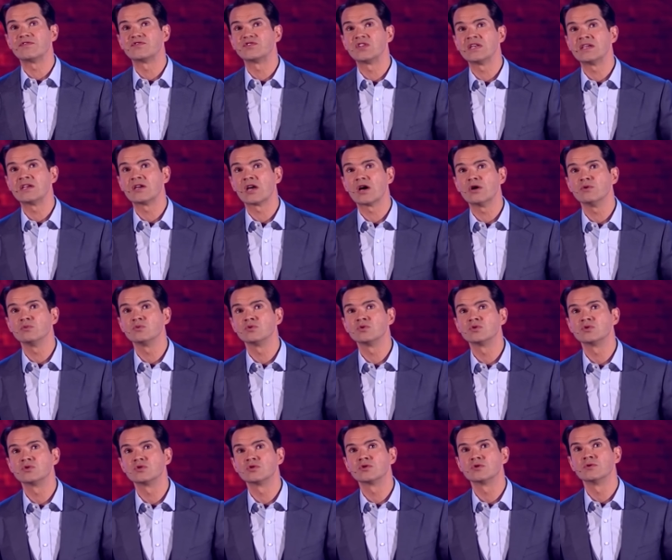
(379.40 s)
have seen
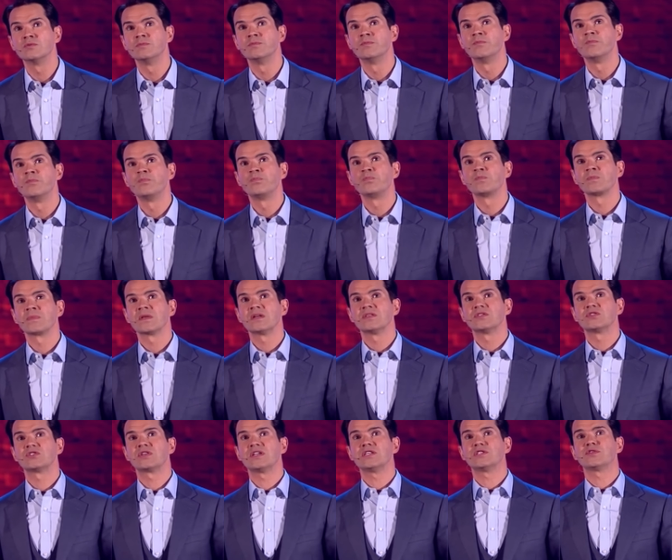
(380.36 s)
ghosts
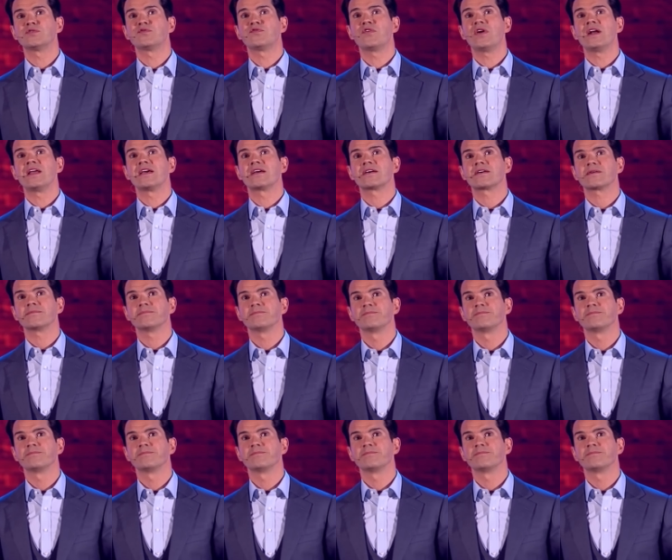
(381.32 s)
schizophrenic.